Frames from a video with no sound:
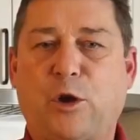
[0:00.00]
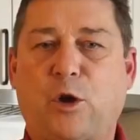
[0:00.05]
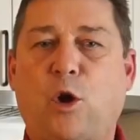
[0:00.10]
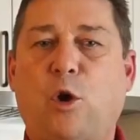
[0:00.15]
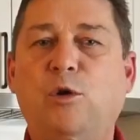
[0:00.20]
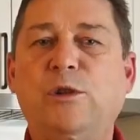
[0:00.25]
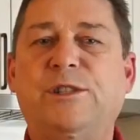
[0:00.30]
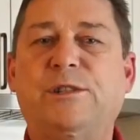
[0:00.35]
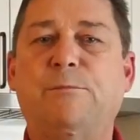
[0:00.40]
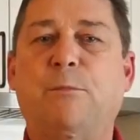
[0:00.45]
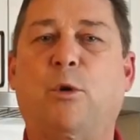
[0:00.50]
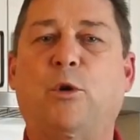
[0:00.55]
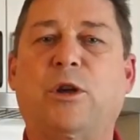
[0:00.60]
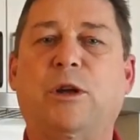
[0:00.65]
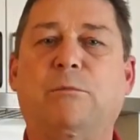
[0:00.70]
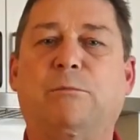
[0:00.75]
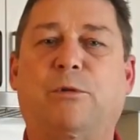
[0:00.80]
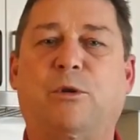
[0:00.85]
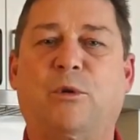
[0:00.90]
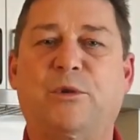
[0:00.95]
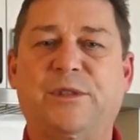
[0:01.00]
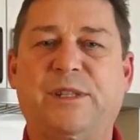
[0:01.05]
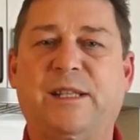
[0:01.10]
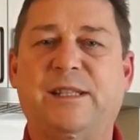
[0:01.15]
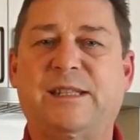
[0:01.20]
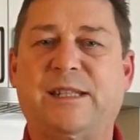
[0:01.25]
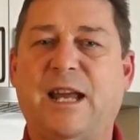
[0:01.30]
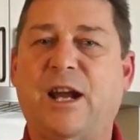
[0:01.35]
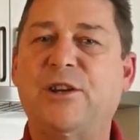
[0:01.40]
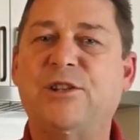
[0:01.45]
cold smoking
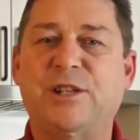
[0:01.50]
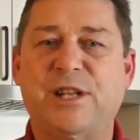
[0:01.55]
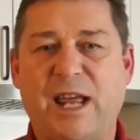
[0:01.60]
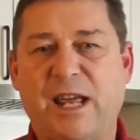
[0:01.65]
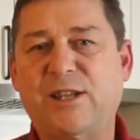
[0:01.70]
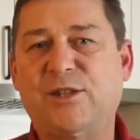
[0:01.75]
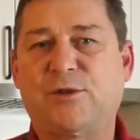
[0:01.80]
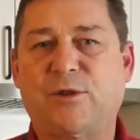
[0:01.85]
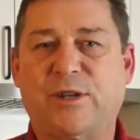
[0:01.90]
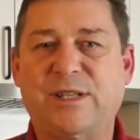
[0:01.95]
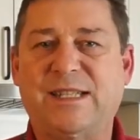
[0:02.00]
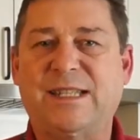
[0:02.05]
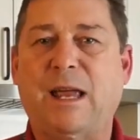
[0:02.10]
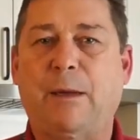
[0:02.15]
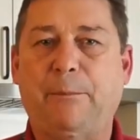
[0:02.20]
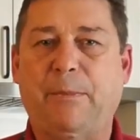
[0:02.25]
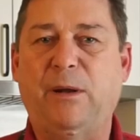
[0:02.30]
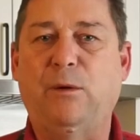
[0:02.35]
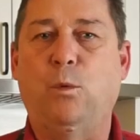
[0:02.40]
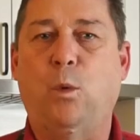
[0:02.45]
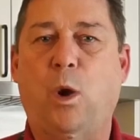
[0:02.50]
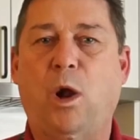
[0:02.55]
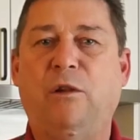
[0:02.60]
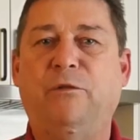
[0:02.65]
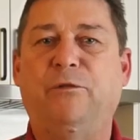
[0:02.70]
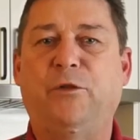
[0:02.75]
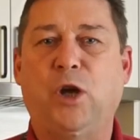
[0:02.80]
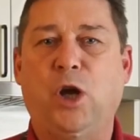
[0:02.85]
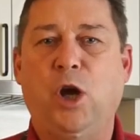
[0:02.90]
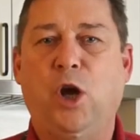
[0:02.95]
process, there's an extra step
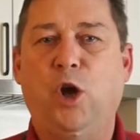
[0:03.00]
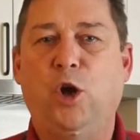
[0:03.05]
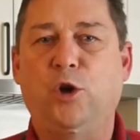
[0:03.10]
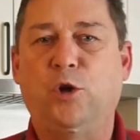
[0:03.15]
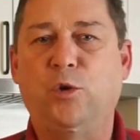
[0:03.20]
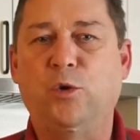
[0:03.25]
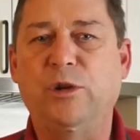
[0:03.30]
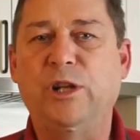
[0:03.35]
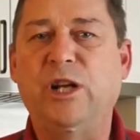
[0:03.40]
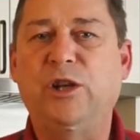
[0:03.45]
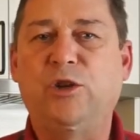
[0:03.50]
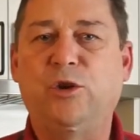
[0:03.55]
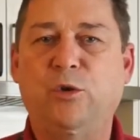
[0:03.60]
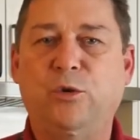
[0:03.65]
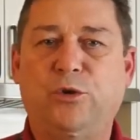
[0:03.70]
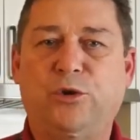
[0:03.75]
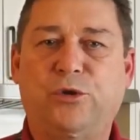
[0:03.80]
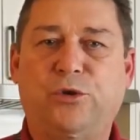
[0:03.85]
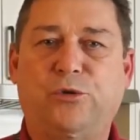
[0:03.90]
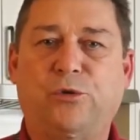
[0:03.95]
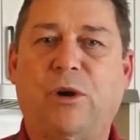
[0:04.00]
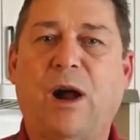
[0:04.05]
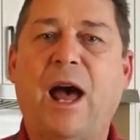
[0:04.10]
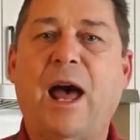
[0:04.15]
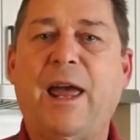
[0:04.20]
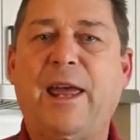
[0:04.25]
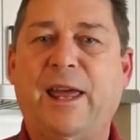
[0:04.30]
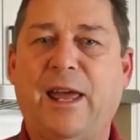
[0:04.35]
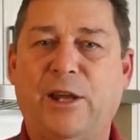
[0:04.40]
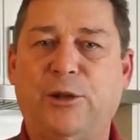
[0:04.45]
involved. You need to
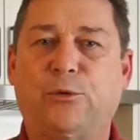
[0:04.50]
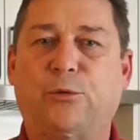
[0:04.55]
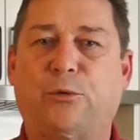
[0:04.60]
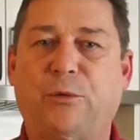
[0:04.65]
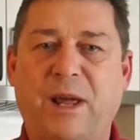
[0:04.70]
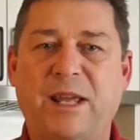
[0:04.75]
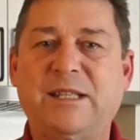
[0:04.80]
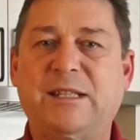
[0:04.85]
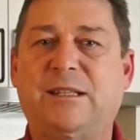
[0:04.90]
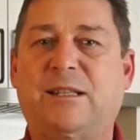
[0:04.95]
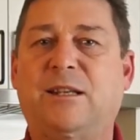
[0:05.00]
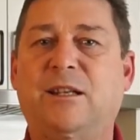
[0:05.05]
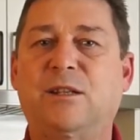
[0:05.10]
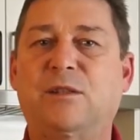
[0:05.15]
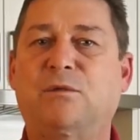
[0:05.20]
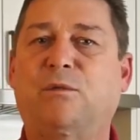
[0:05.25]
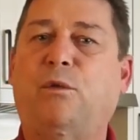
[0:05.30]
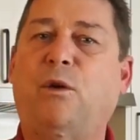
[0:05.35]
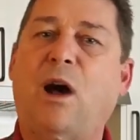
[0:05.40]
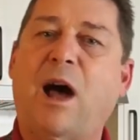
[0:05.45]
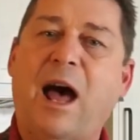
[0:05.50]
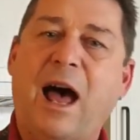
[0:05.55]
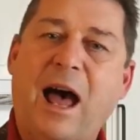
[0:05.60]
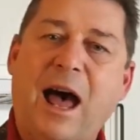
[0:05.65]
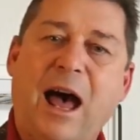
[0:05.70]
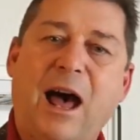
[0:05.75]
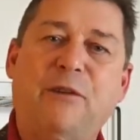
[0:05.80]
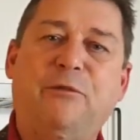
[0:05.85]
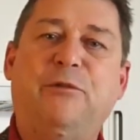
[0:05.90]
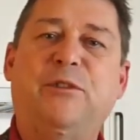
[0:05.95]
dry and rest this for
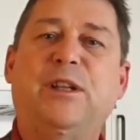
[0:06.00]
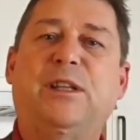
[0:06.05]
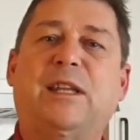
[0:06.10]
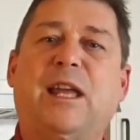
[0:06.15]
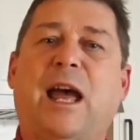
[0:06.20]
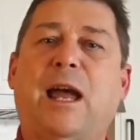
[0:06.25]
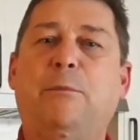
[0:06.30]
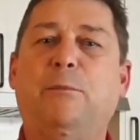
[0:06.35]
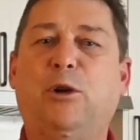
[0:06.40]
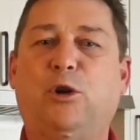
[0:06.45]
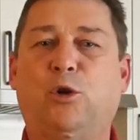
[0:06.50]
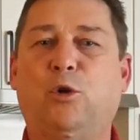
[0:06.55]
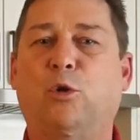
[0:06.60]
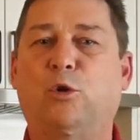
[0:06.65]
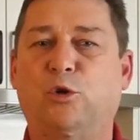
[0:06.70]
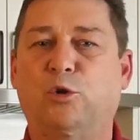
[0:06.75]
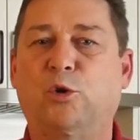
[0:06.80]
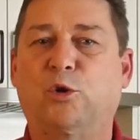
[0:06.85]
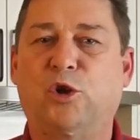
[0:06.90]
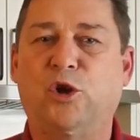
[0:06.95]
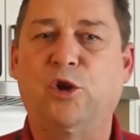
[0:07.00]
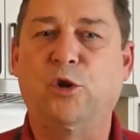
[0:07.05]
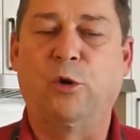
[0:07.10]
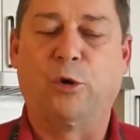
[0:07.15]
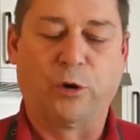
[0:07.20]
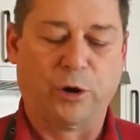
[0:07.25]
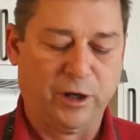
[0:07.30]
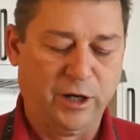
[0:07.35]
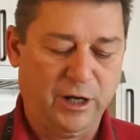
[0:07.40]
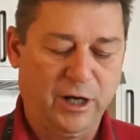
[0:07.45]
half the time it took to
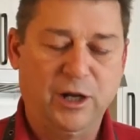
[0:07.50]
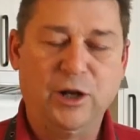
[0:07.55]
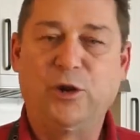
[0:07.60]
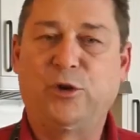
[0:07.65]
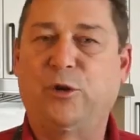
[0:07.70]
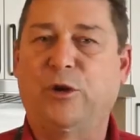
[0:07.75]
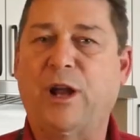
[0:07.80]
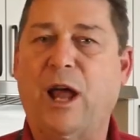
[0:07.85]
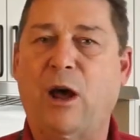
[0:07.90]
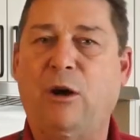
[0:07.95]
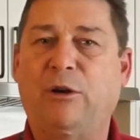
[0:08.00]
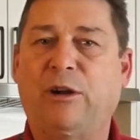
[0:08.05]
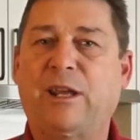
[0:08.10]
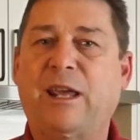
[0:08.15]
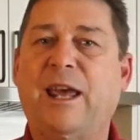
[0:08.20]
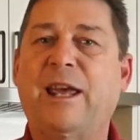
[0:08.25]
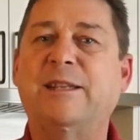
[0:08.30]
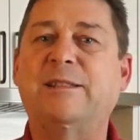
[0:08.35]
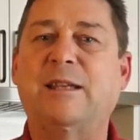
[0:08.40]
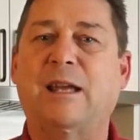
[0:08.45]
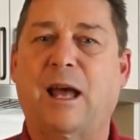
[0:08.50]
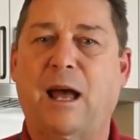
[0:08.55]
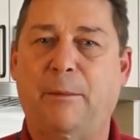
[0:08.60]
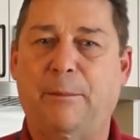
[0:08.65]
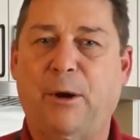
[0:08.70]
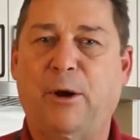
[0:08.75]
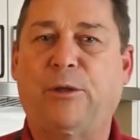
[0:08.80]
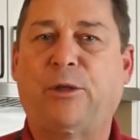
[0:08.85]
cure, so in our case, about